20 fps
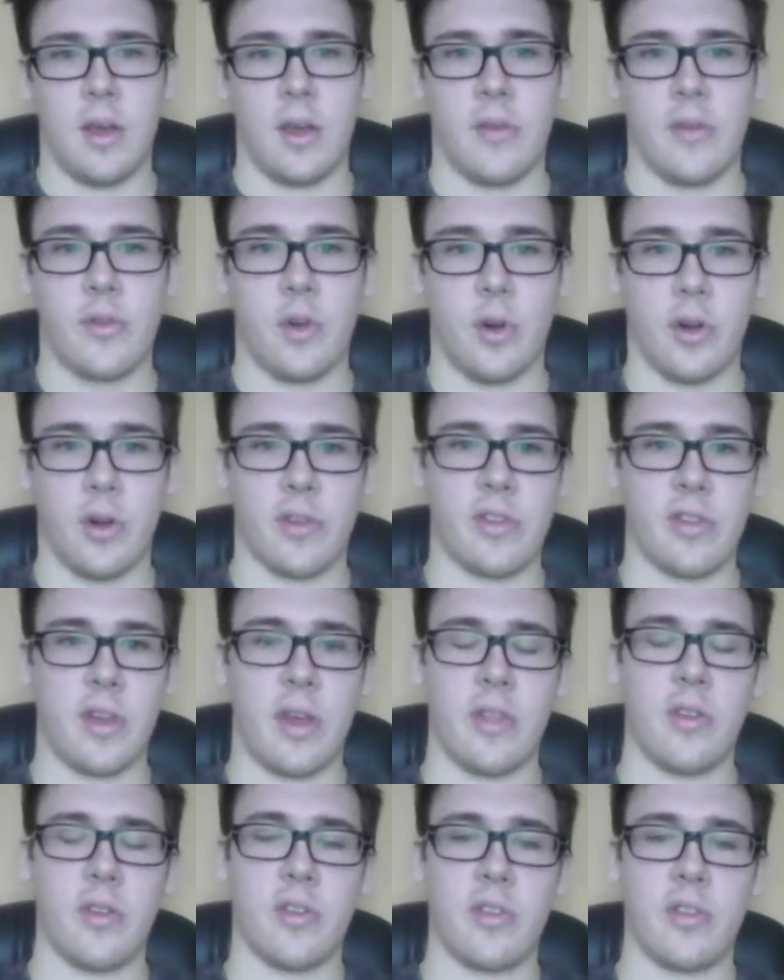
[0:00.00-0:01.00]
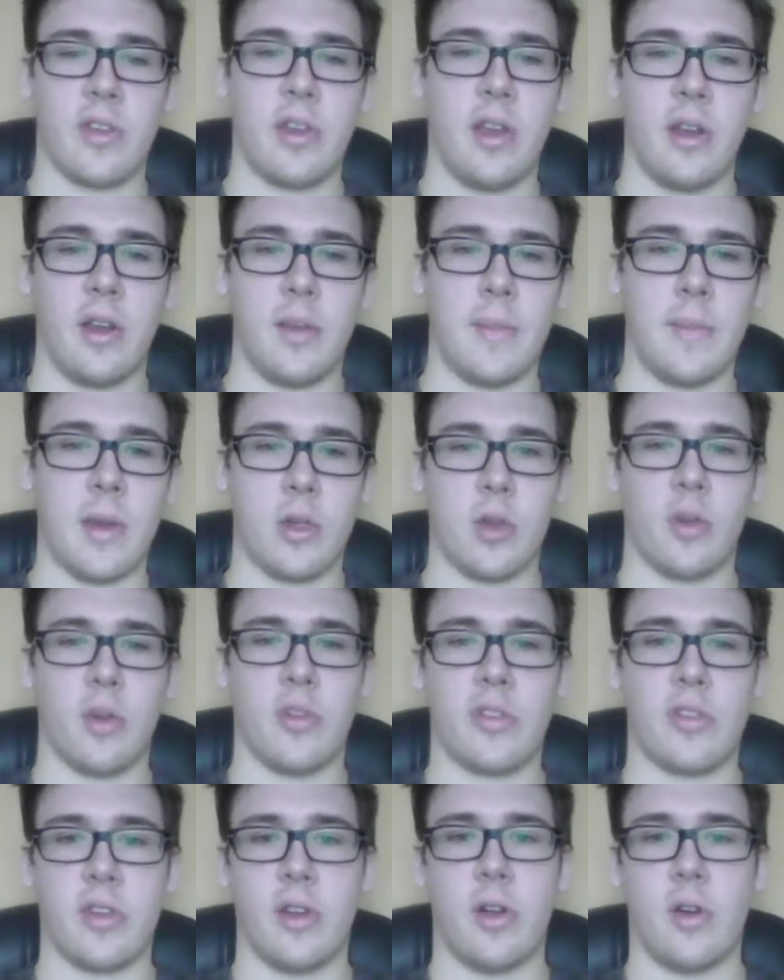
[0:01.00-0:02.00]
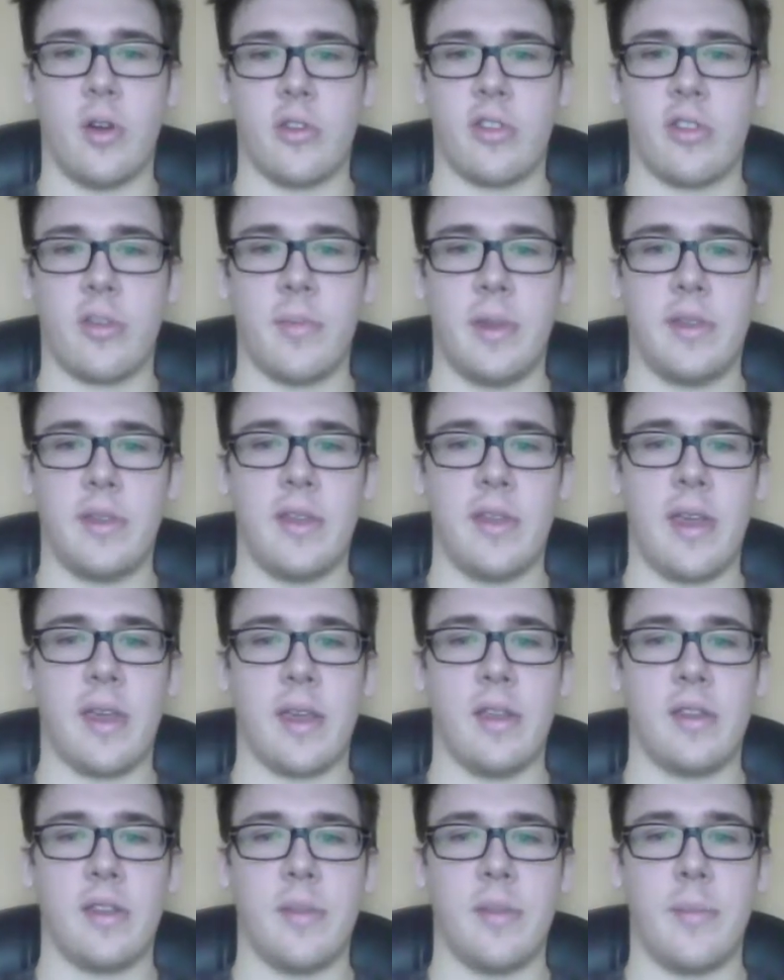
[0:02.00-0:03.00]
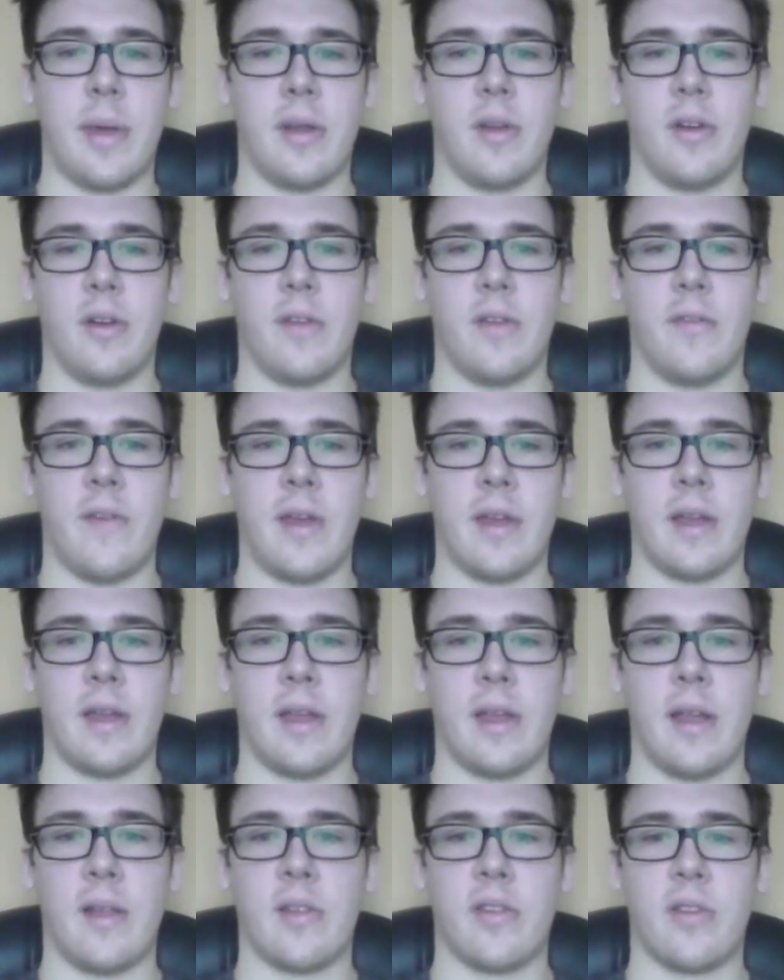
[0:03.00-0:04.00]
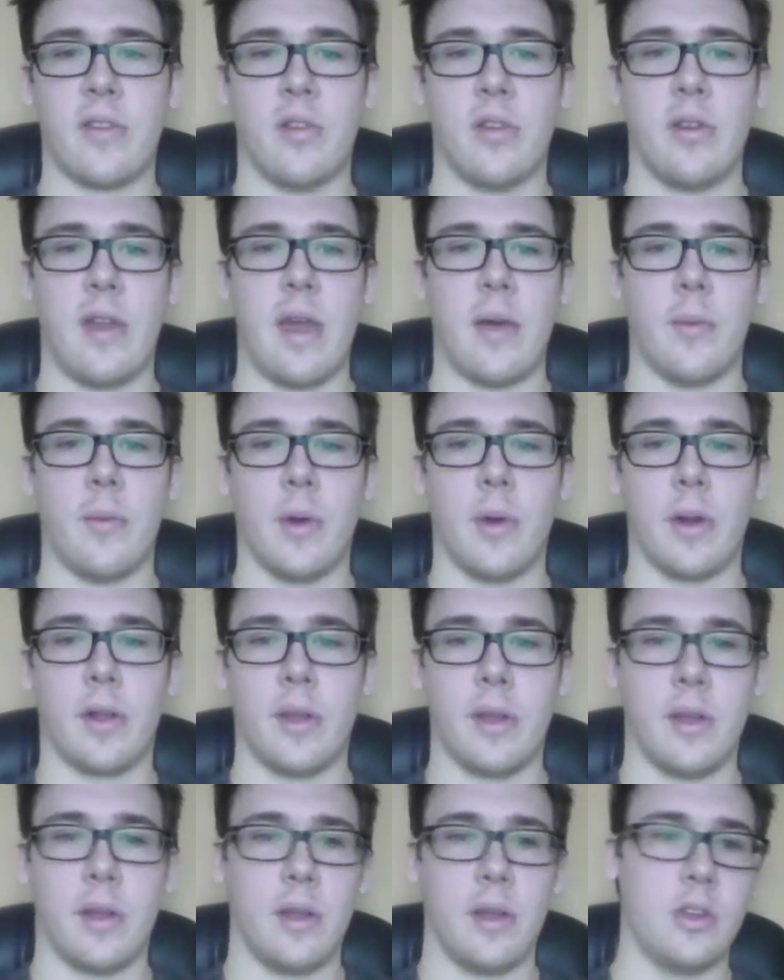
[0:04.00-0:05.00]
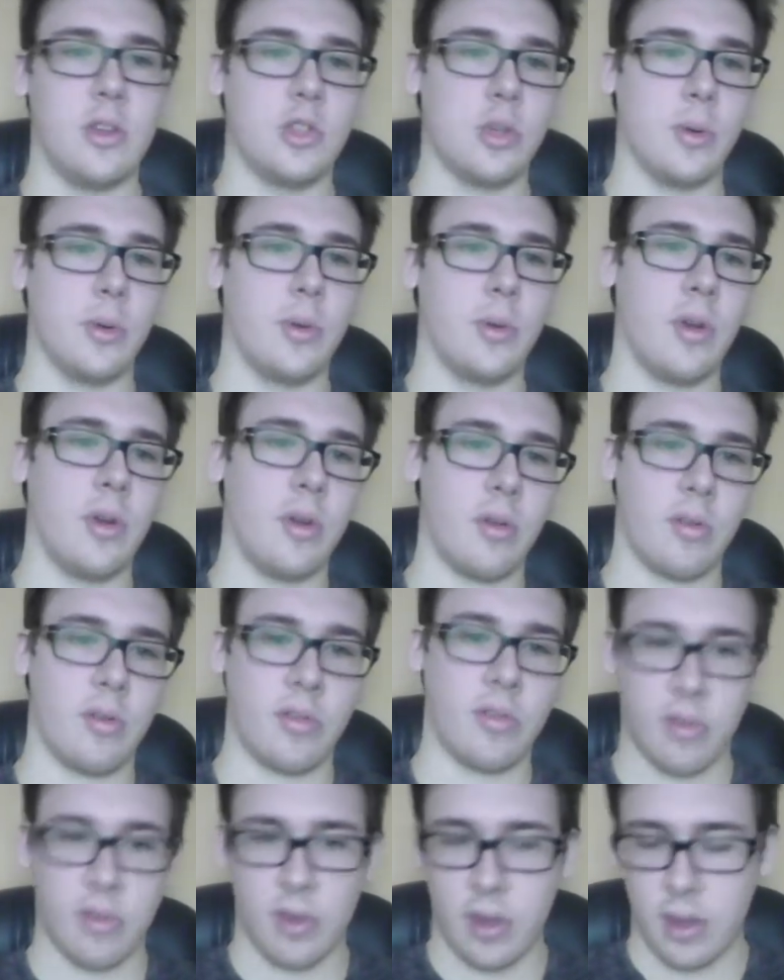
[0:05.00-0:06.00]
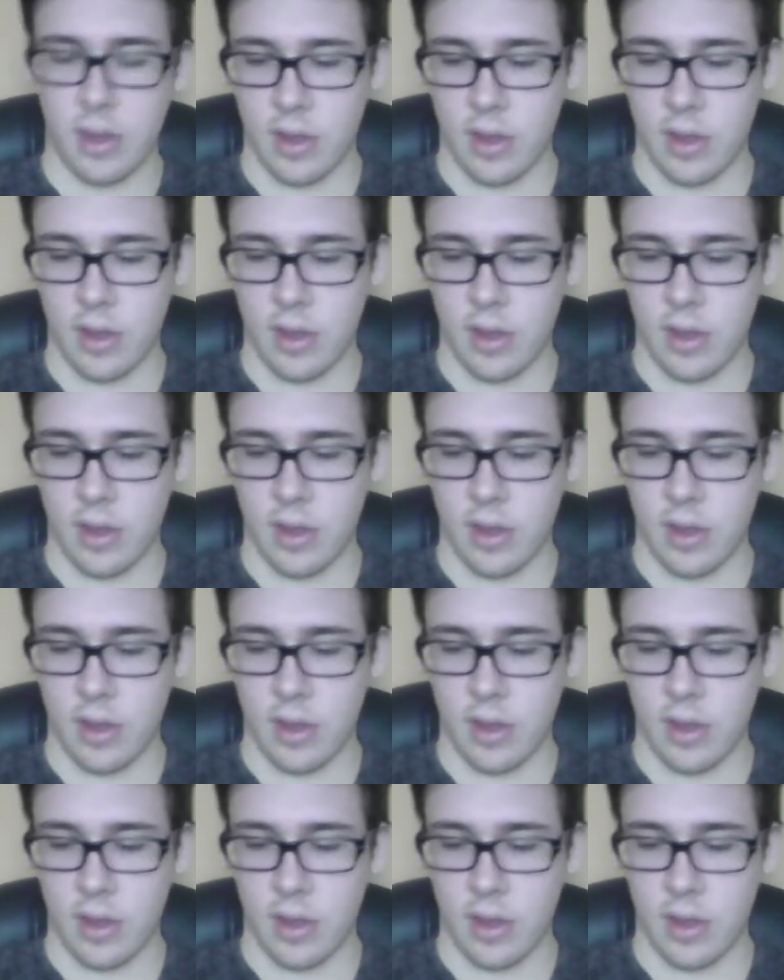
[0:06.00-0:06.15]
Of course, other security measures can also be taken to better defend against your network intruders.